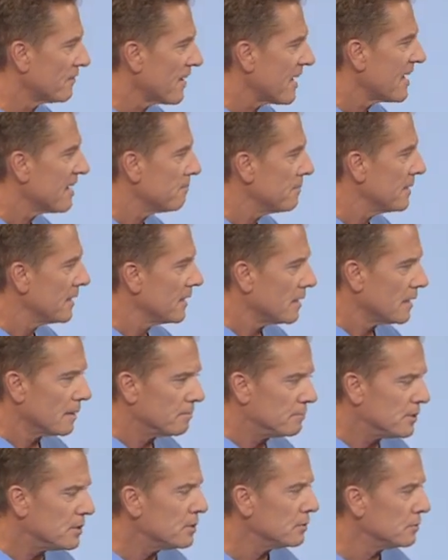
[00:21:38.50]
If they had been
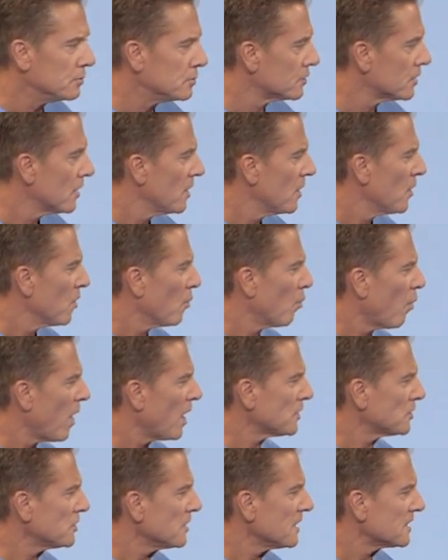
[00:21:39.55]
abused,
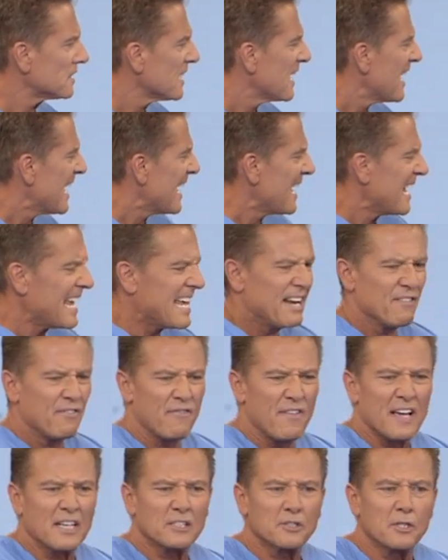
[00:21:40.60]
watch this, it
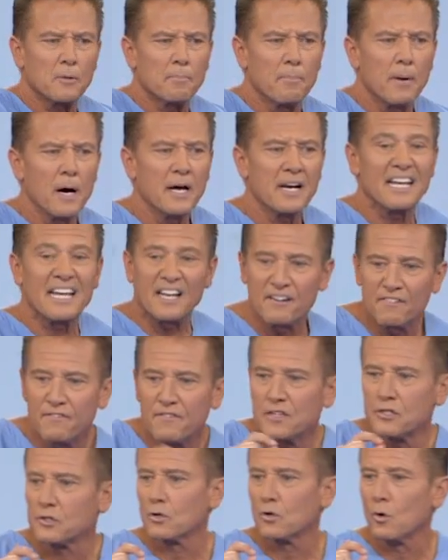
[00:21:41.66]
affects their body in a
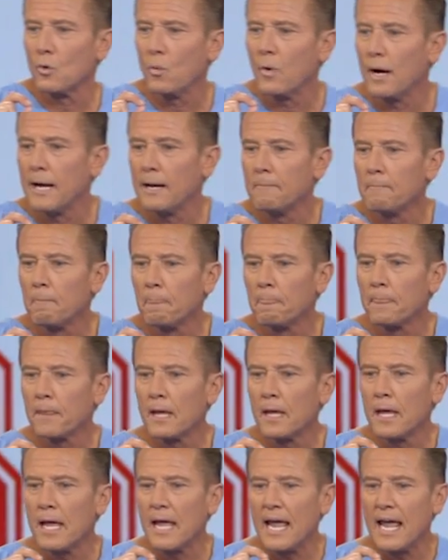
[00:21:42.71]
physical way,
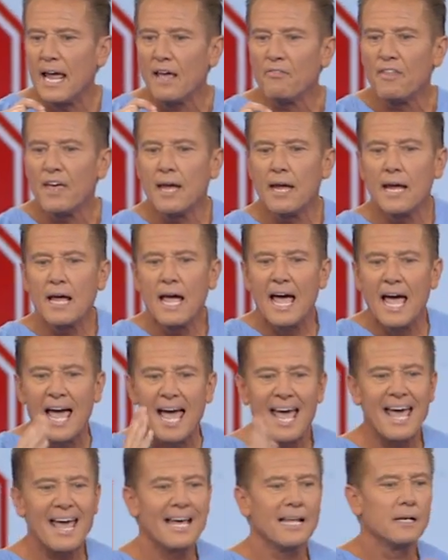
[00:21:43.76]
and they
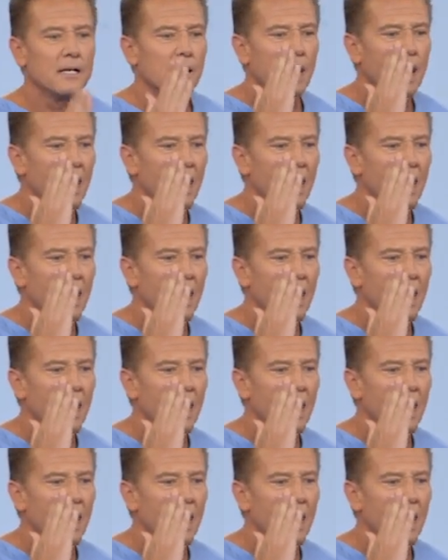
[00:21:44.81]
had